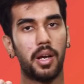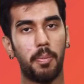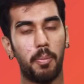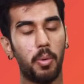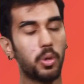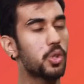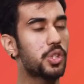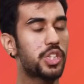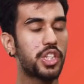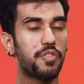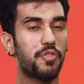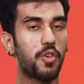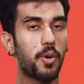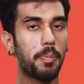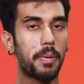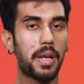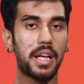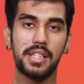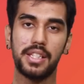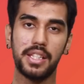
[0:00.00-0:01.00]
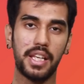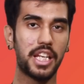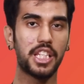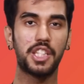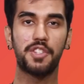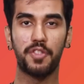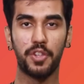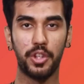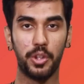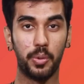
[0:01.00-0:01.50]
Moto G4 Plus
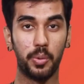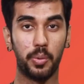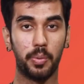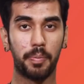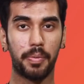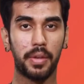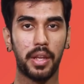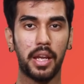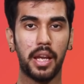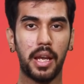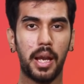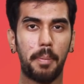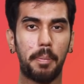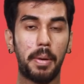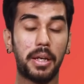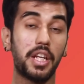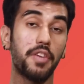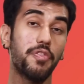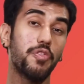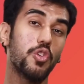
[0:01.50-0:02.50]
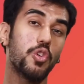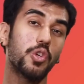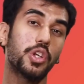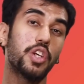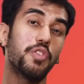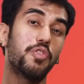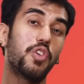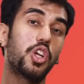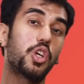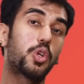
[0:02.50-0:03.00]
is for you. But if you're
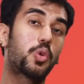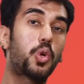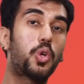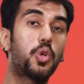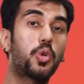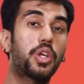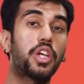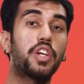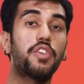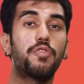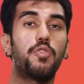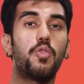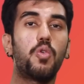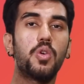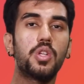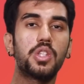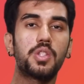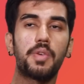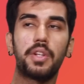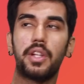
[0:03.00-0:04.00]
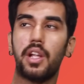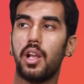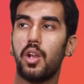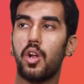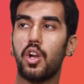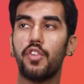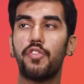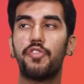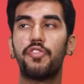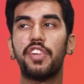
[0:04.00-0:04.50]
looking for a good looking phones with a
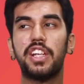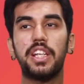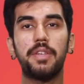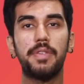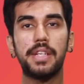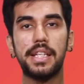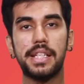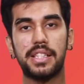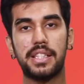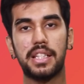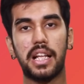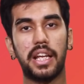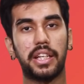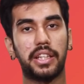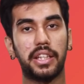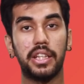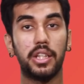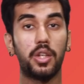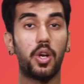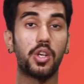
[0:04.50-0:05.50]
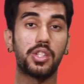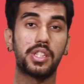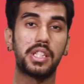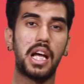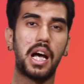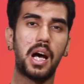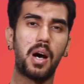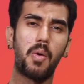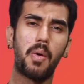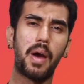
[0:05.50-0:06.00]
lot of freebies like Eros
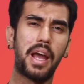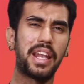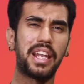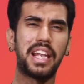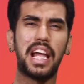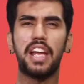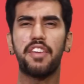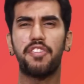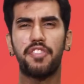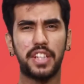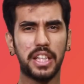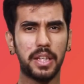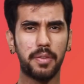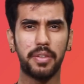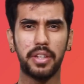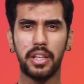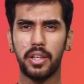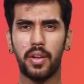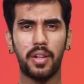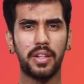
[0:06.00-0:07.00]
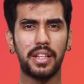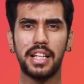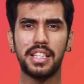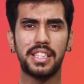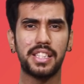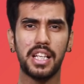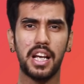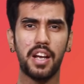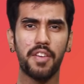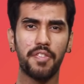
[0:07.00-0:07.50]
Now and Live TV and all that
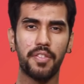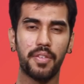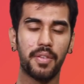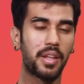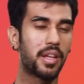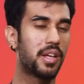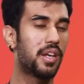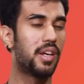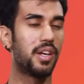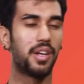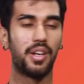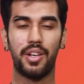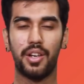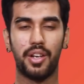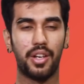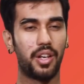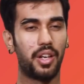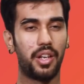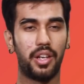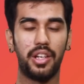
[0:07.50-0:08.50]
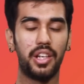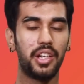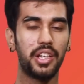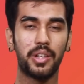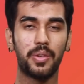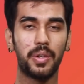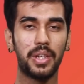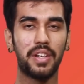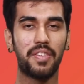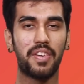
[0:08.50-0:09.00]
stuff,
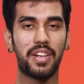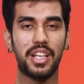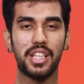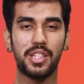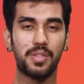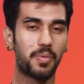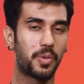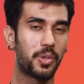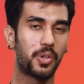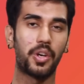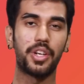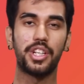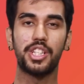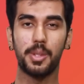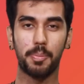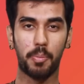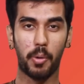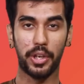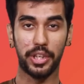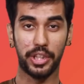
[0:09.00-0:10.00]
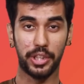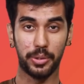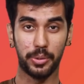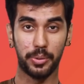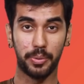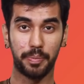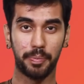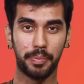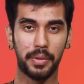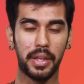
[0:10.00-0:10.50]
LeEco Le1S would not disappoint you.